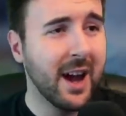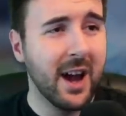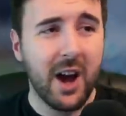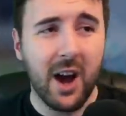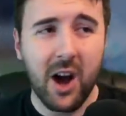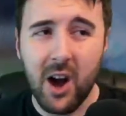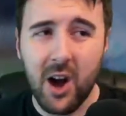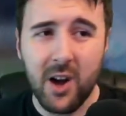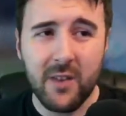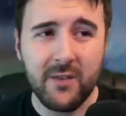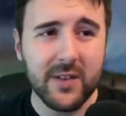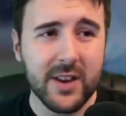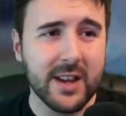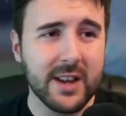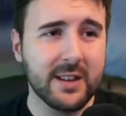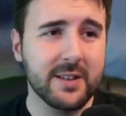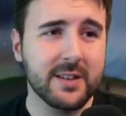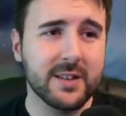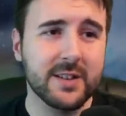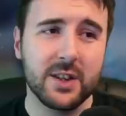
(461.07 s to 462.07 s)

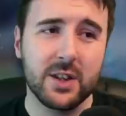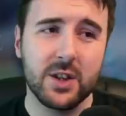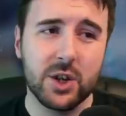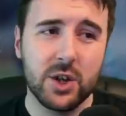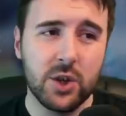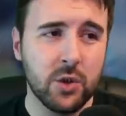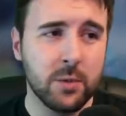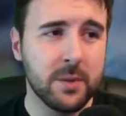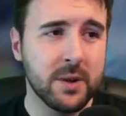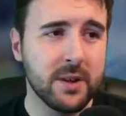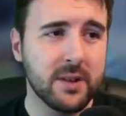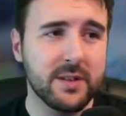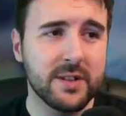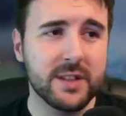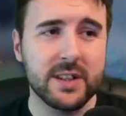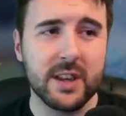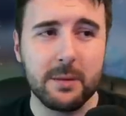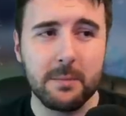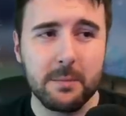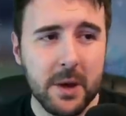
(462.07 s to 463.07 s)
Halflings,
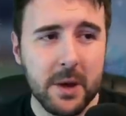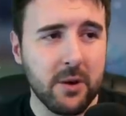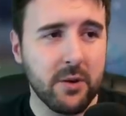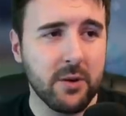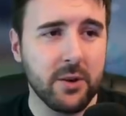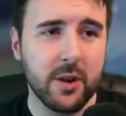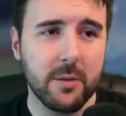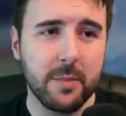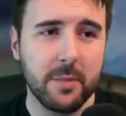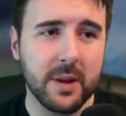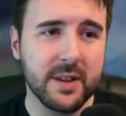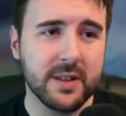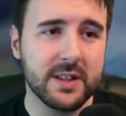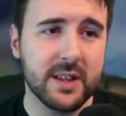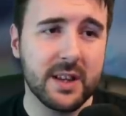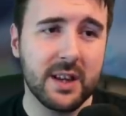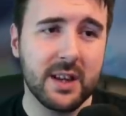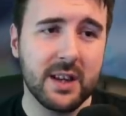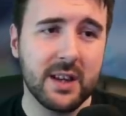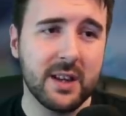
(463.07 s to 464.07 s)
humans, imperial
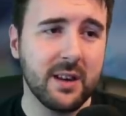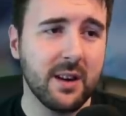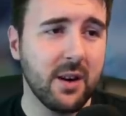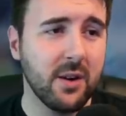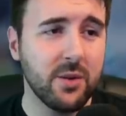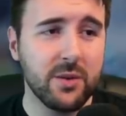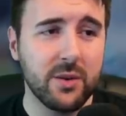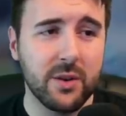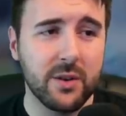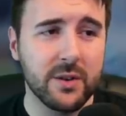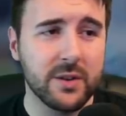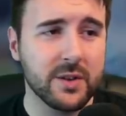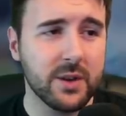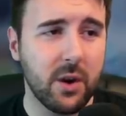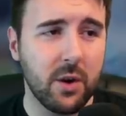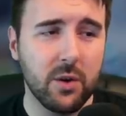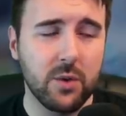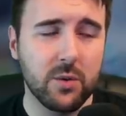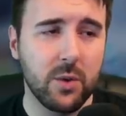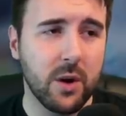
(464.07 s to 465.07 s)
nobility, ogres,
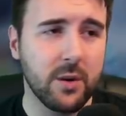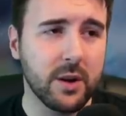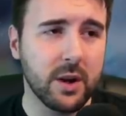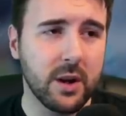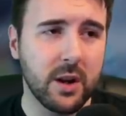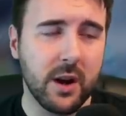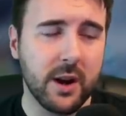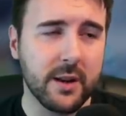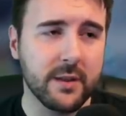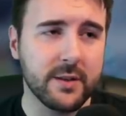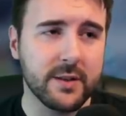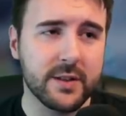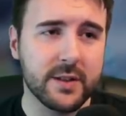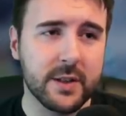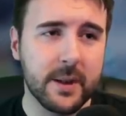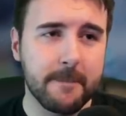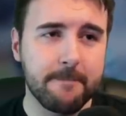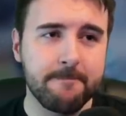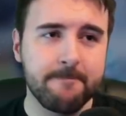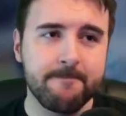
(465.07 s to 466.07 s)
old world alliance,
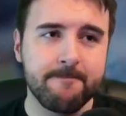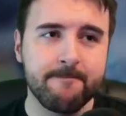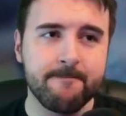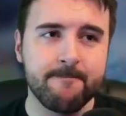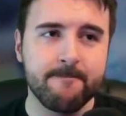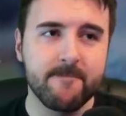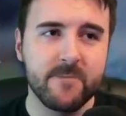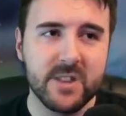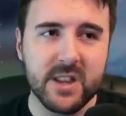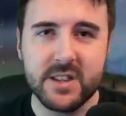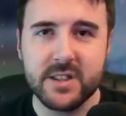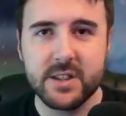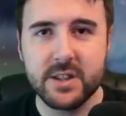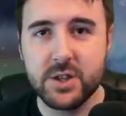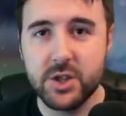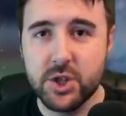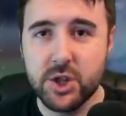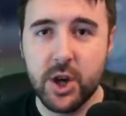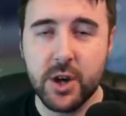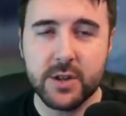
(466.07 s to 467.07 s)
this
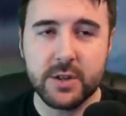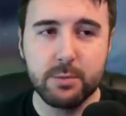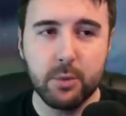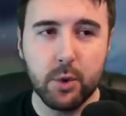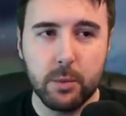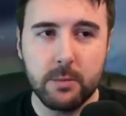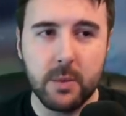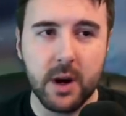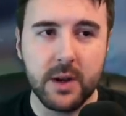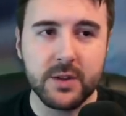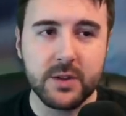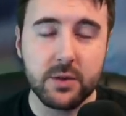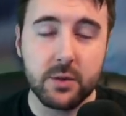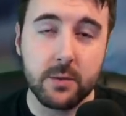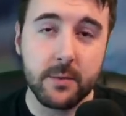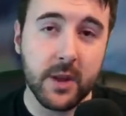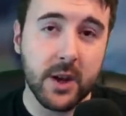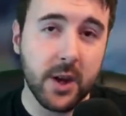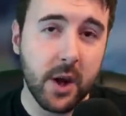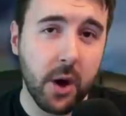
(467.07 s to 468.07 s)
is just more muscle.
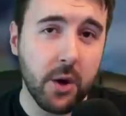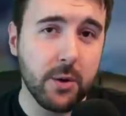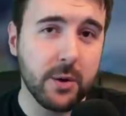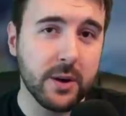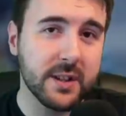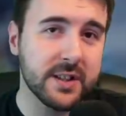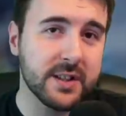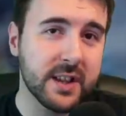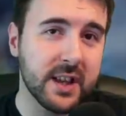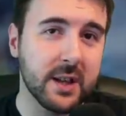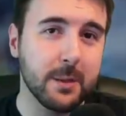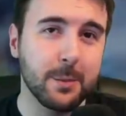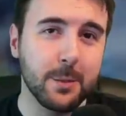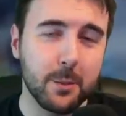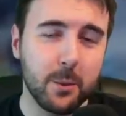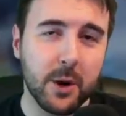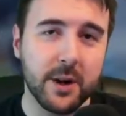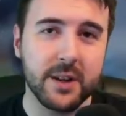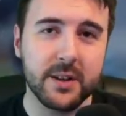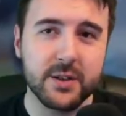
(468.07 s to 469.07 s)
An ogre team
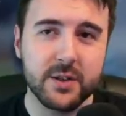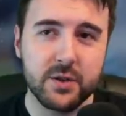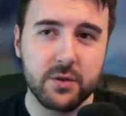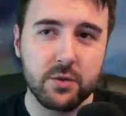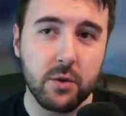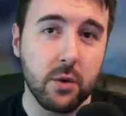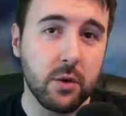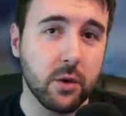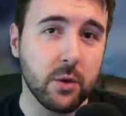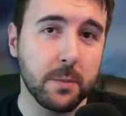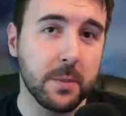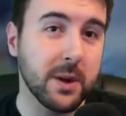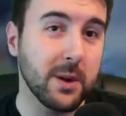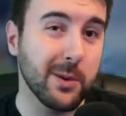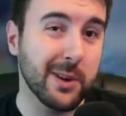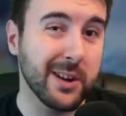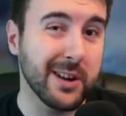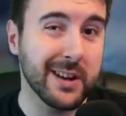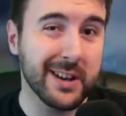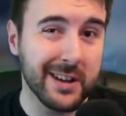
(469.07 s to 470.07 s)
running Skrorg would be a
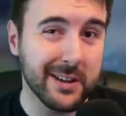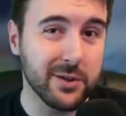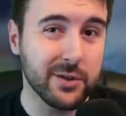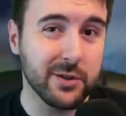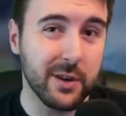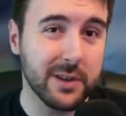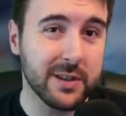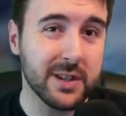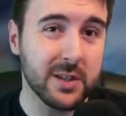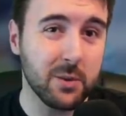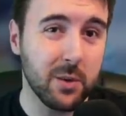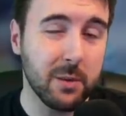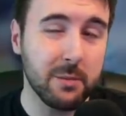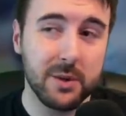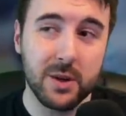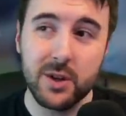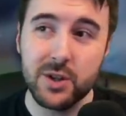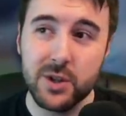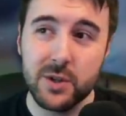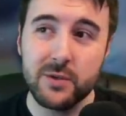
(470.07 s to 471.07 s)
really interesting one
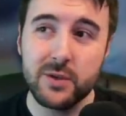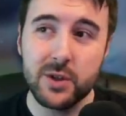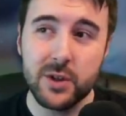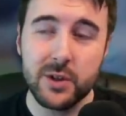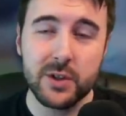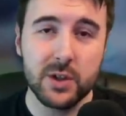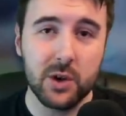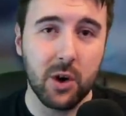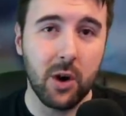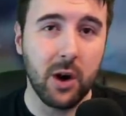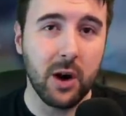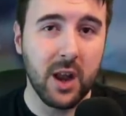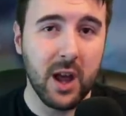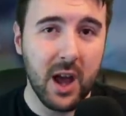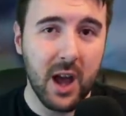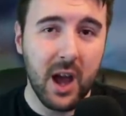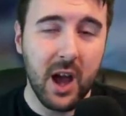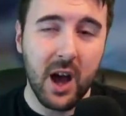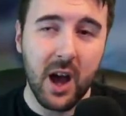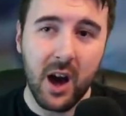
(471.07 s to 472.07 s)
because you've just got
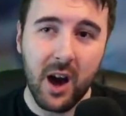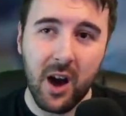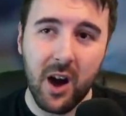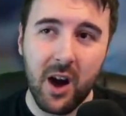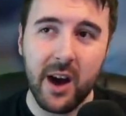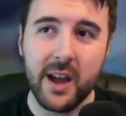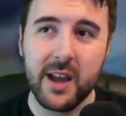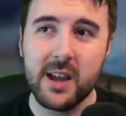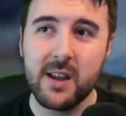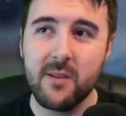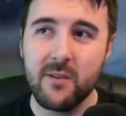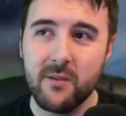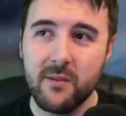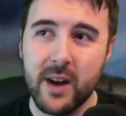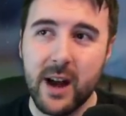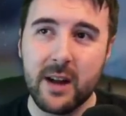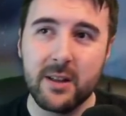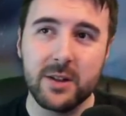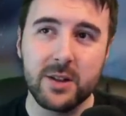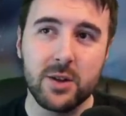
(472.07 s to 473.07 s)
high
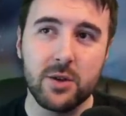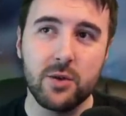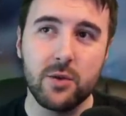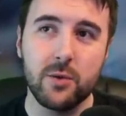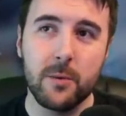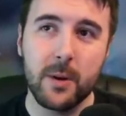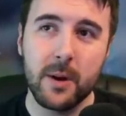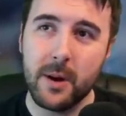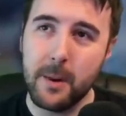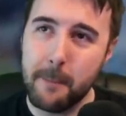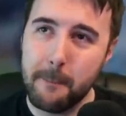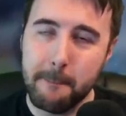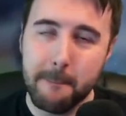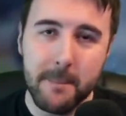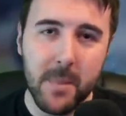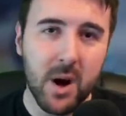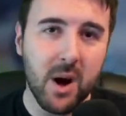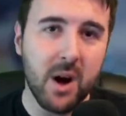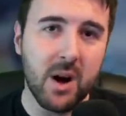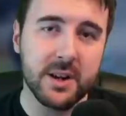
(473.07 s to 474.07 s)
value
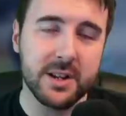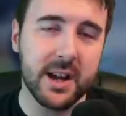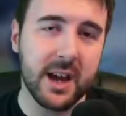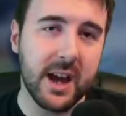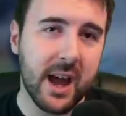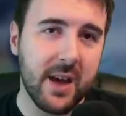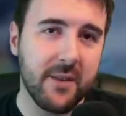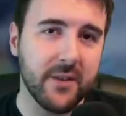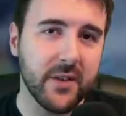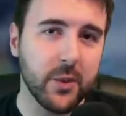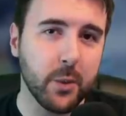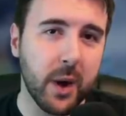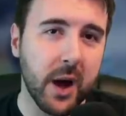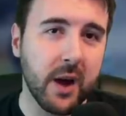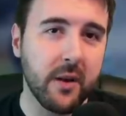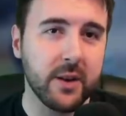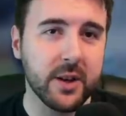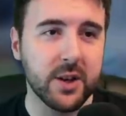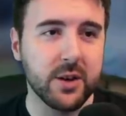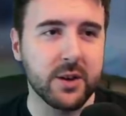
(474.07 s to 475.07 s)
murder
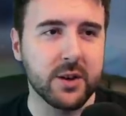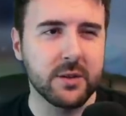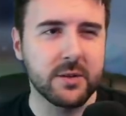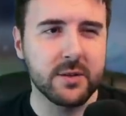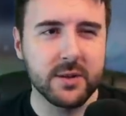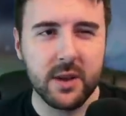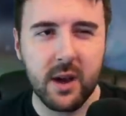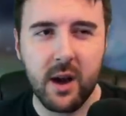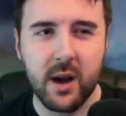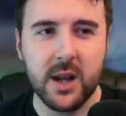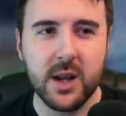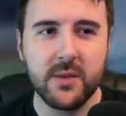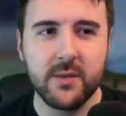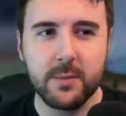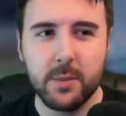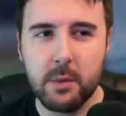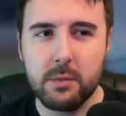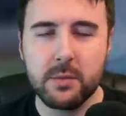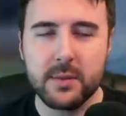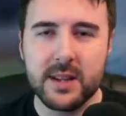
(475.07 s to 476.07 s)
everywhere and you can kind of
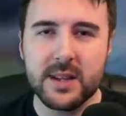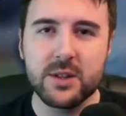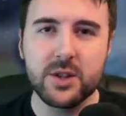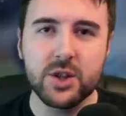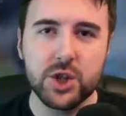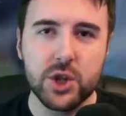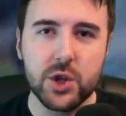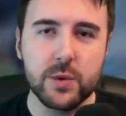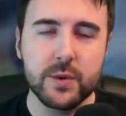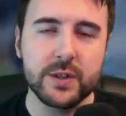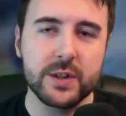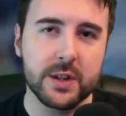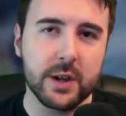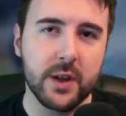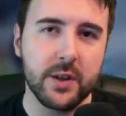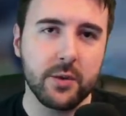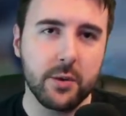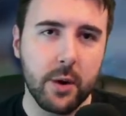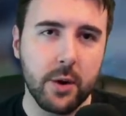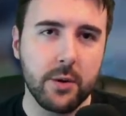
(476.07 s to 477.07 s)
probably induce
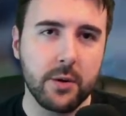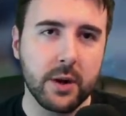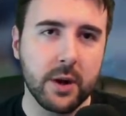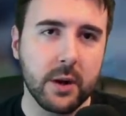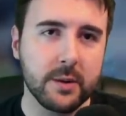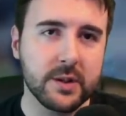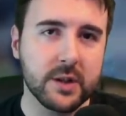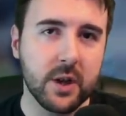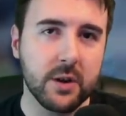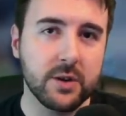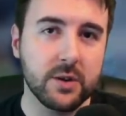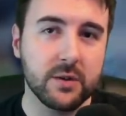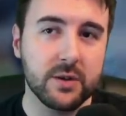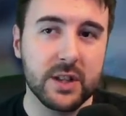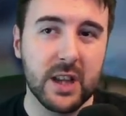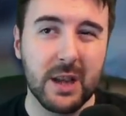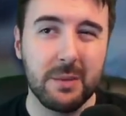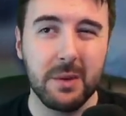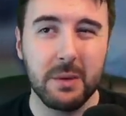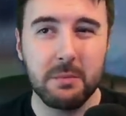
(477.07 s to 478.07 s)
another ogre to go to your
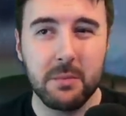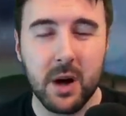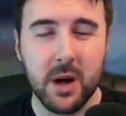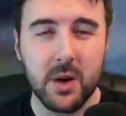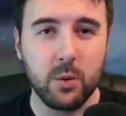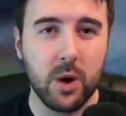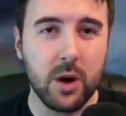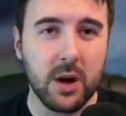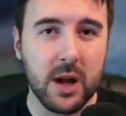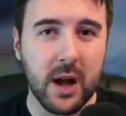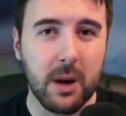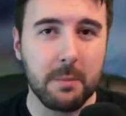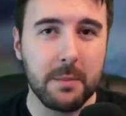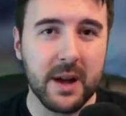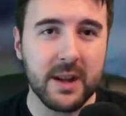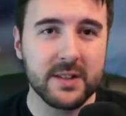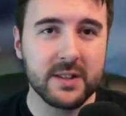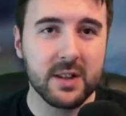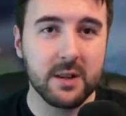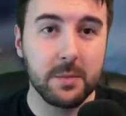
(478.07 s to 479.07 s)
team that might work out
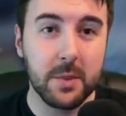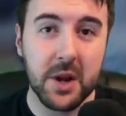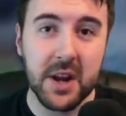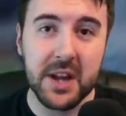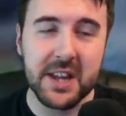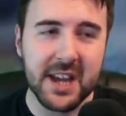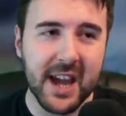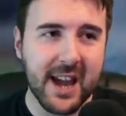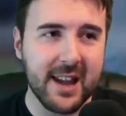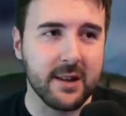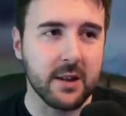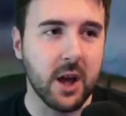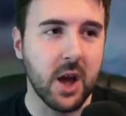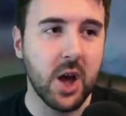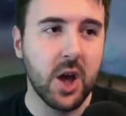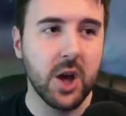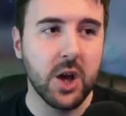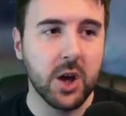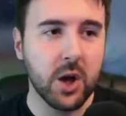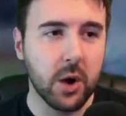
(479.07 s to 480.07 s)
better. But again,
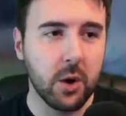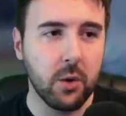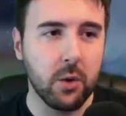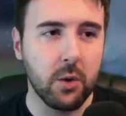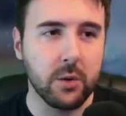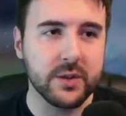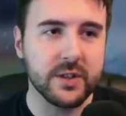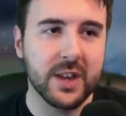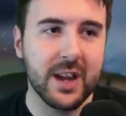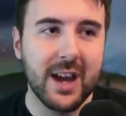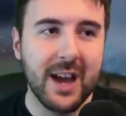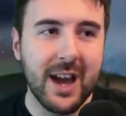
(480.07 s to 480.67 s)
claws.